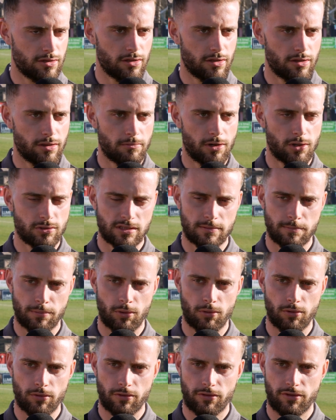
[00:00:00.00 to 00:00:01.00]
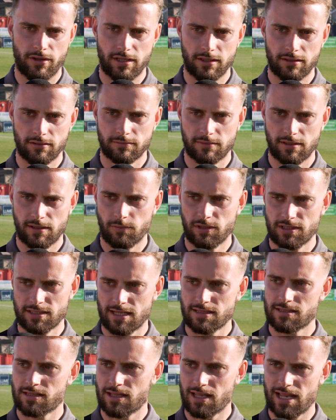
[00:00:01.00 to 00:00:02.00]
the most important thing, and we
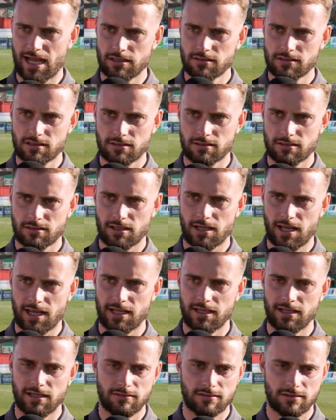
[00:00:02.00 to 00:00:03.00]
said to the lads today,